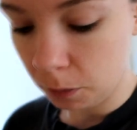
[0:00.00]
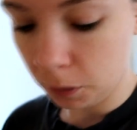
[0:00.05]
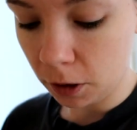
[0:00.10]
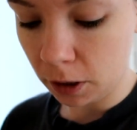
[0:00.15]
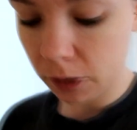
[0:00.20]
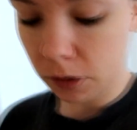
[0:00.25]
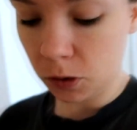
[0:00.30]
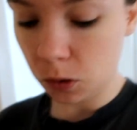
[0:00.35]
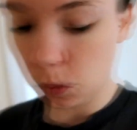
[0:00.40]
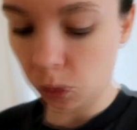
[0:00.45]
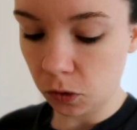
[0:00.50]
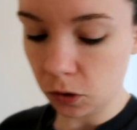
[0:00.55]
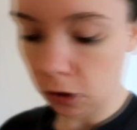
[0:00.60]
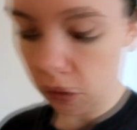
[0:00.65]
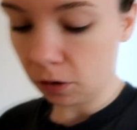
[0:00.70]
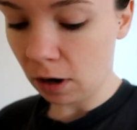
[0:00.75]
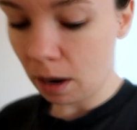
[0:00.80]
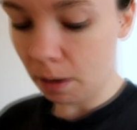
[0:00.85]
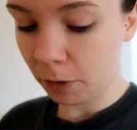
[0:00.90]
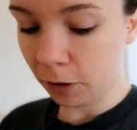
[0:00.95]
I'm going to also
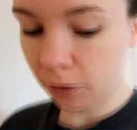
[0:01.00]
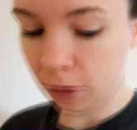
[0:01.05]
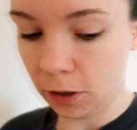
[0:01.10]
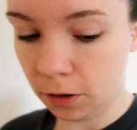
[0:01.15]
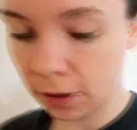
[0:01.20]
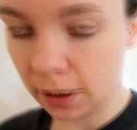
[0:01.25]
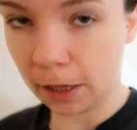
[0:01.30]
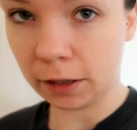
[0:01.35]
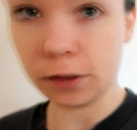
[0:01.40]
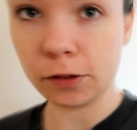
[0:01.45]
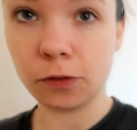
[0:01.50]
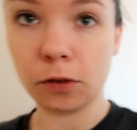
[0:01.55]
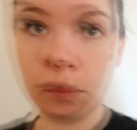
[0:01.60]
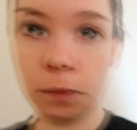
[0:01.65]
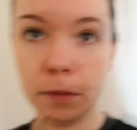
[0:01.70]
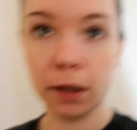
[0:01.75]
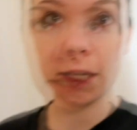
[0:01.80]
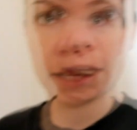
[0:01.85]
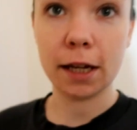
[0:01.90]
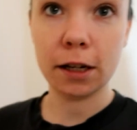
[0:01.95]
grab a few things
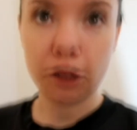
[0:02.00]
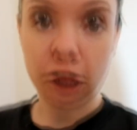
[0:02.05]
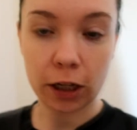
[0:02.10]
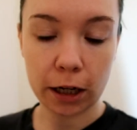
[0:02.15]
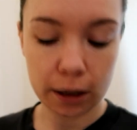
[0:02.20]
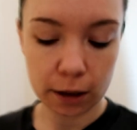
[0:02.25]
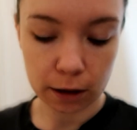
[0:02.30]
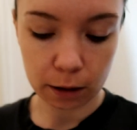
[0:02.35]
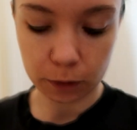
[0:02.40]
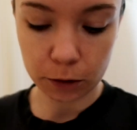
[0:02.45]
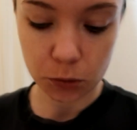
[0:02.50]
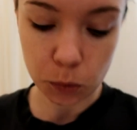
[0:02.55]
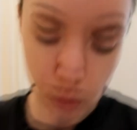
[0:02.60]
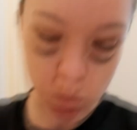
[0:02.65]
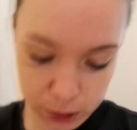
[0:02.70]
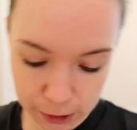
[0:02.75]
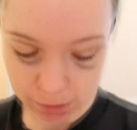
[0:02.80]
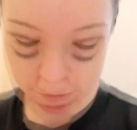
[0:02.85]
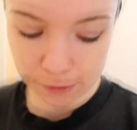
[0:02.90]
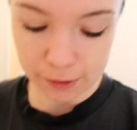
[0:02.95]
from the kitchen. I'm just
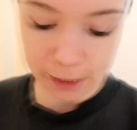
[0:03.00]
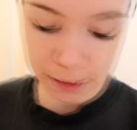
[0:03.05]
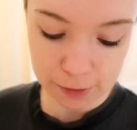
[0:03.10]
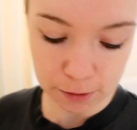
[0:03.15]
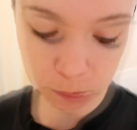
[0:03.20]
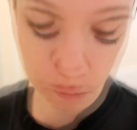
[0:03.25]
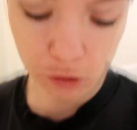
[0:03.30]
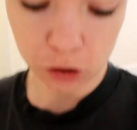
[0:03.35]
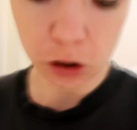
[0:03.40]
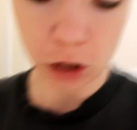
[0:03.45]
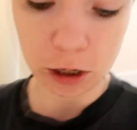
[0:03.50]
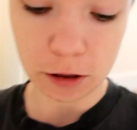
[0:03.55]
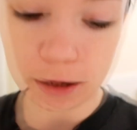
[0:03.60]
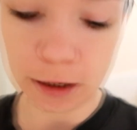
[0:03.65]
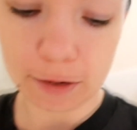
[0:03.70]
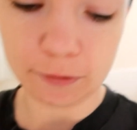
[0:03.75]
walking downstairs, so I'm going to show you